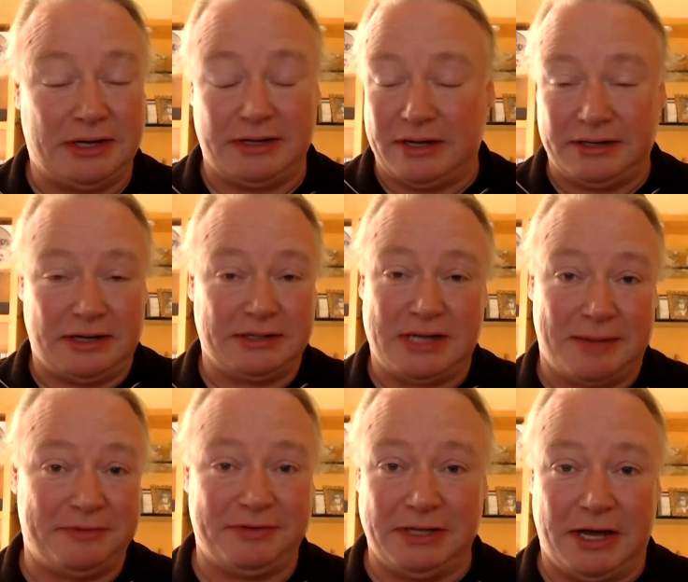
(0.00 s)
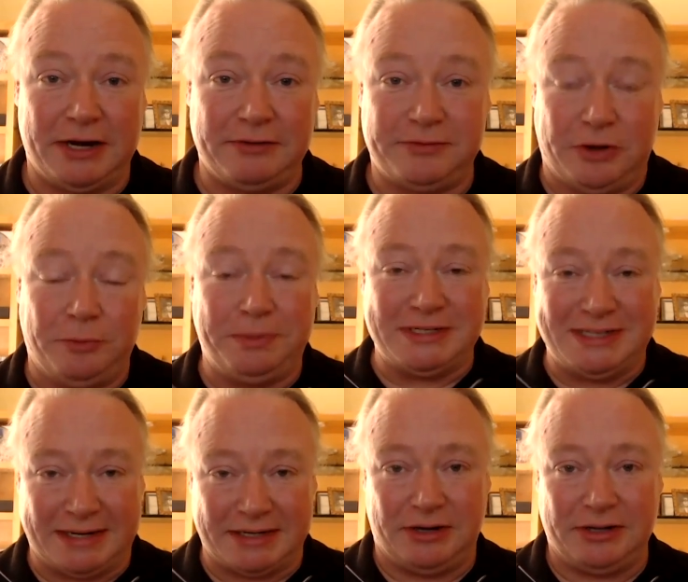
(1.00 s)
on top of a lot of open
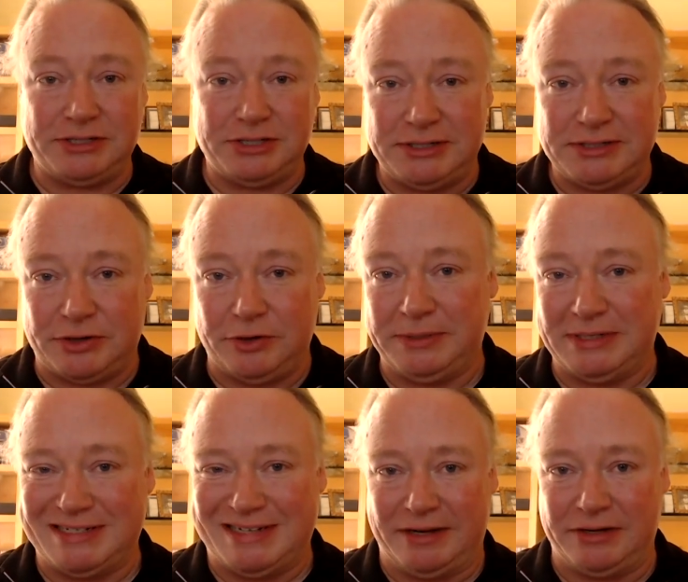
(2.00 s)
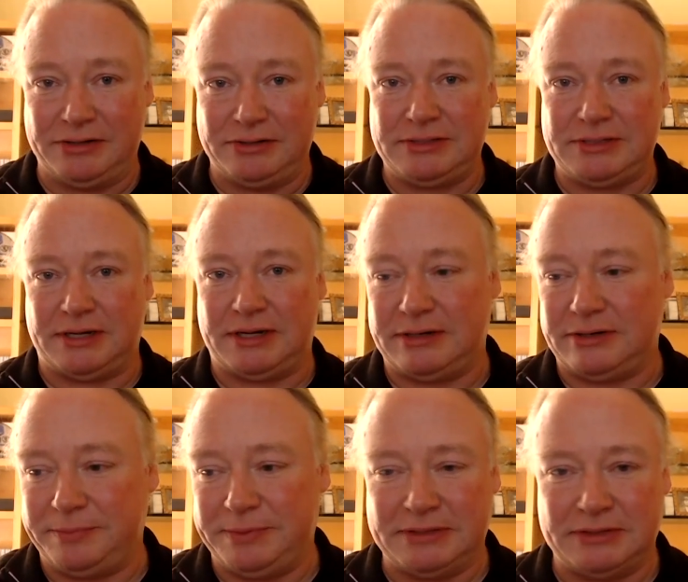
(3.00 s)
technologies, open standards,
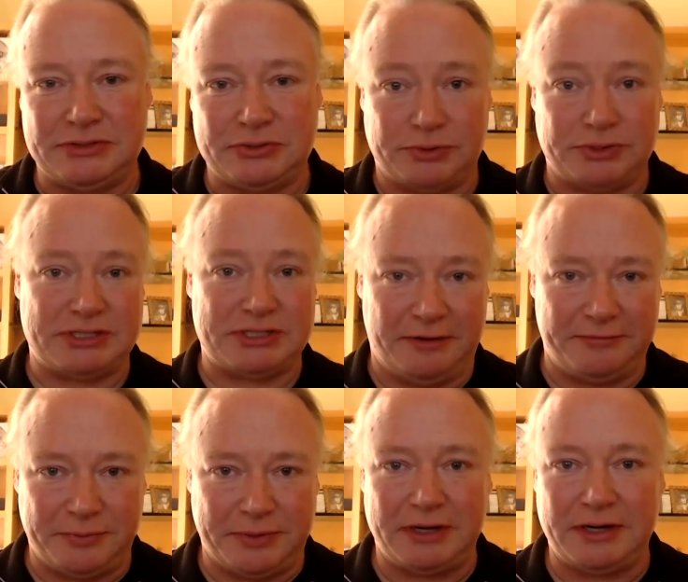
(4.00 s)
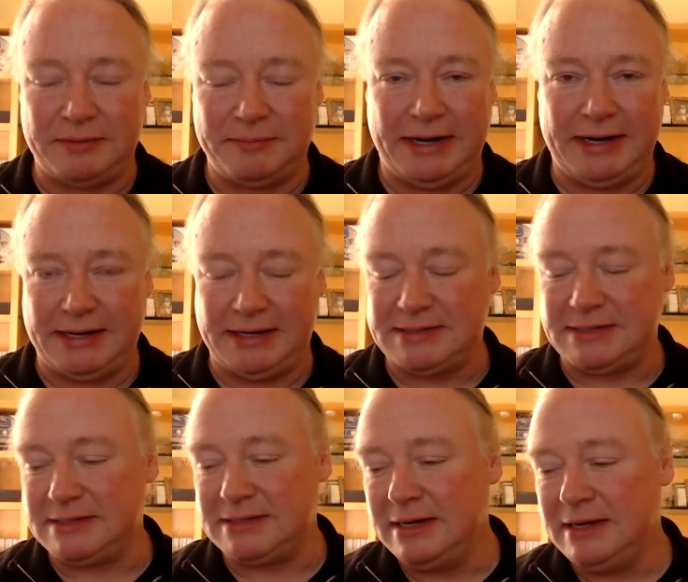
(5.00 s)
open source software in many
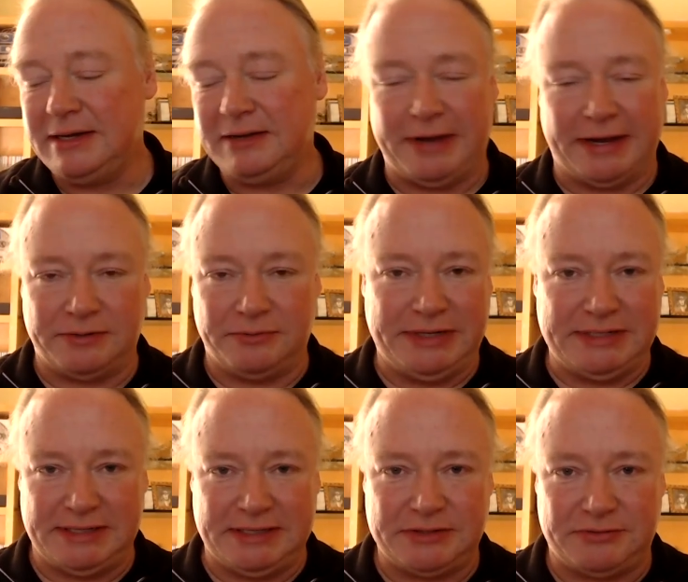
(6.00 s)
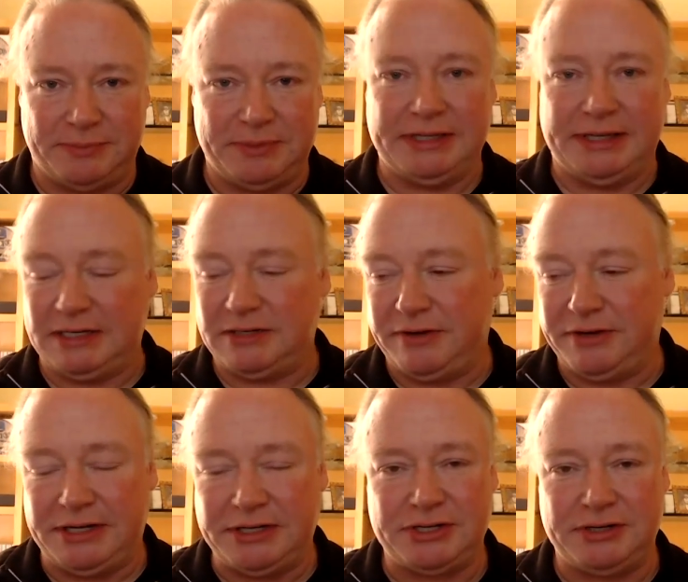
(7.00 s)
cases. In fact, and we see this from the Linux
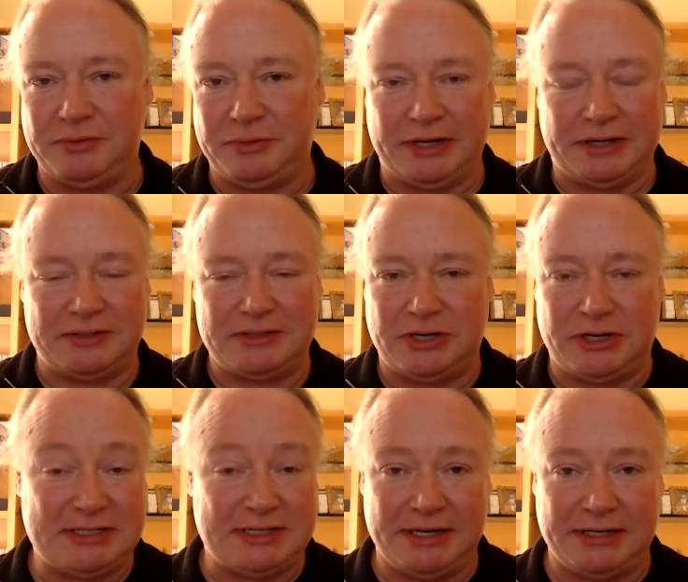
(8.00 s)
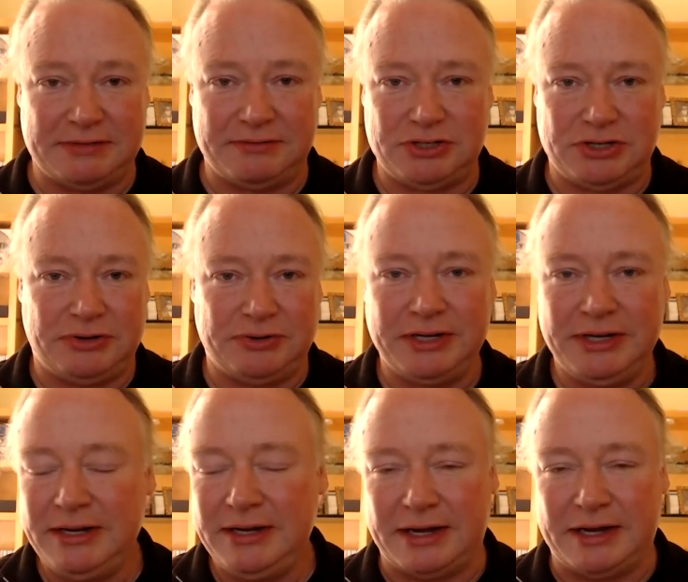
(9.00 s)
Foundation, studies have shown
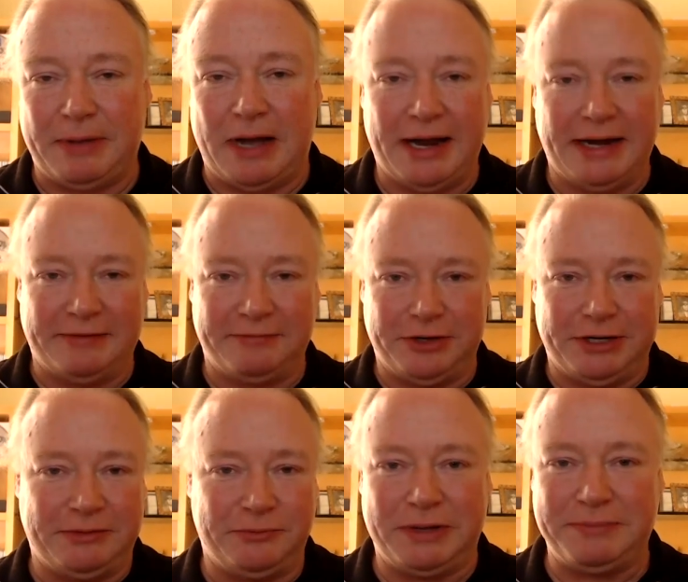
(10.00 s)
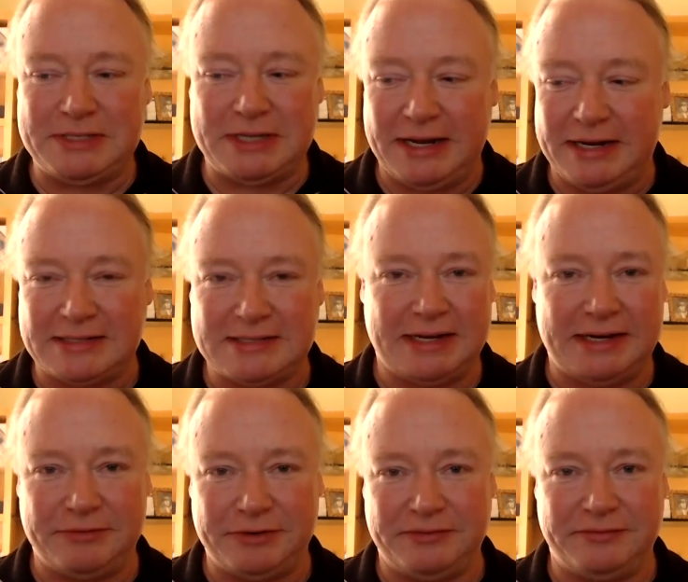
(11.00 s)
behind every website, inside
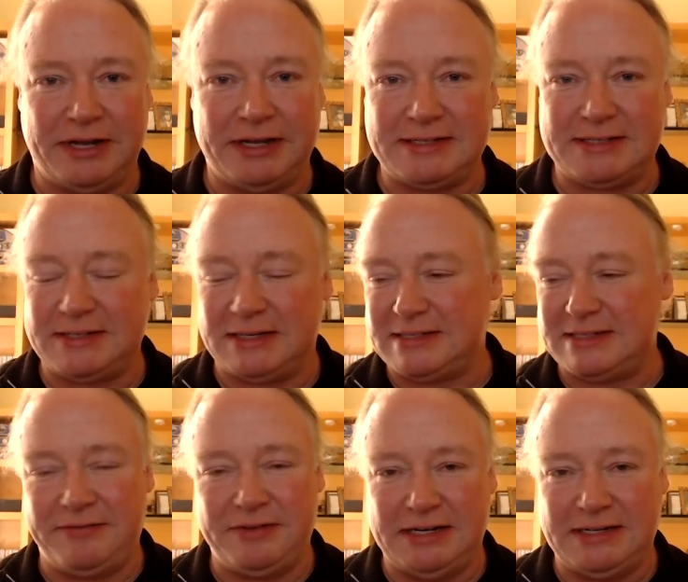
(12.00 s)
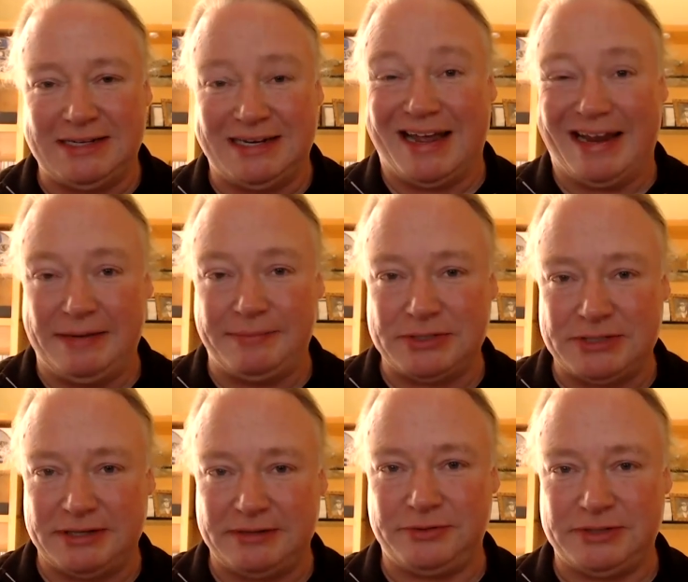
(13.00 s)
every device, 70 to
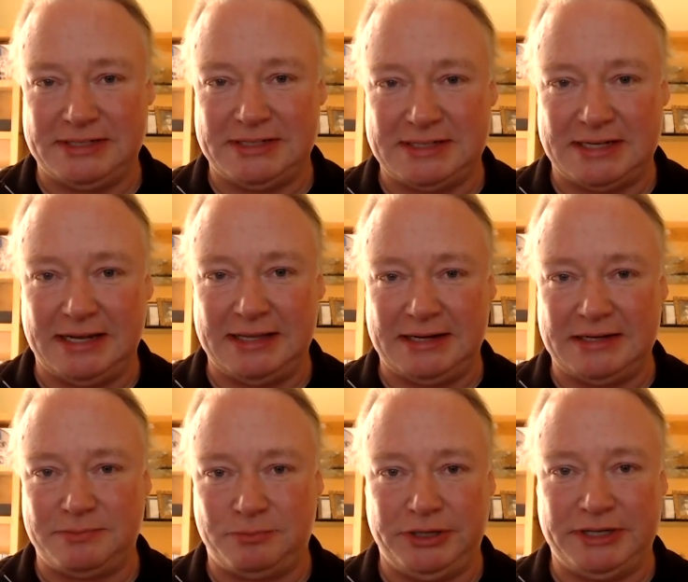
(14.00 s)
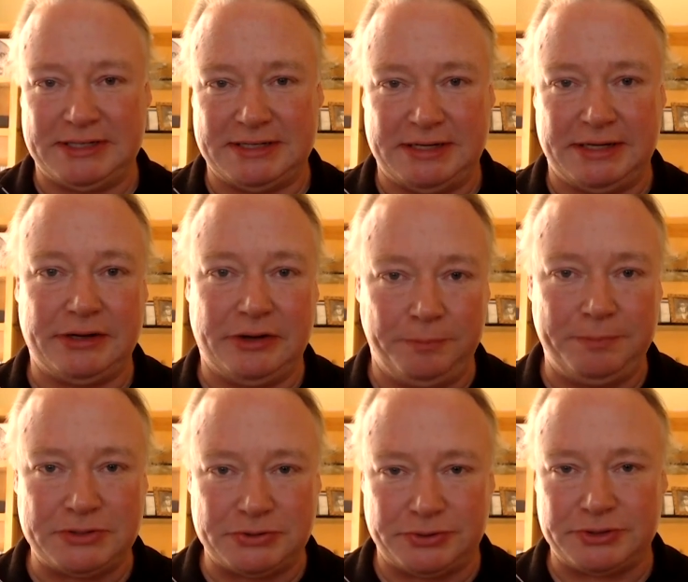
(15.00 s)
90% of what's inside that is pre-existing
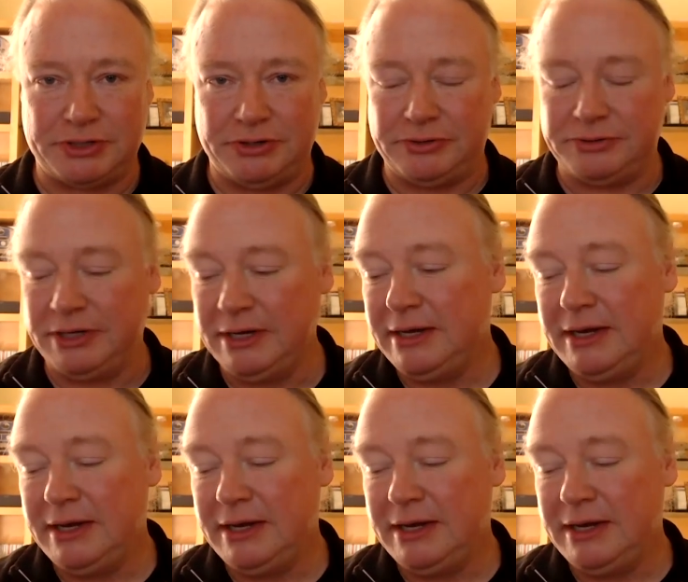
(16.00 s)
open source code.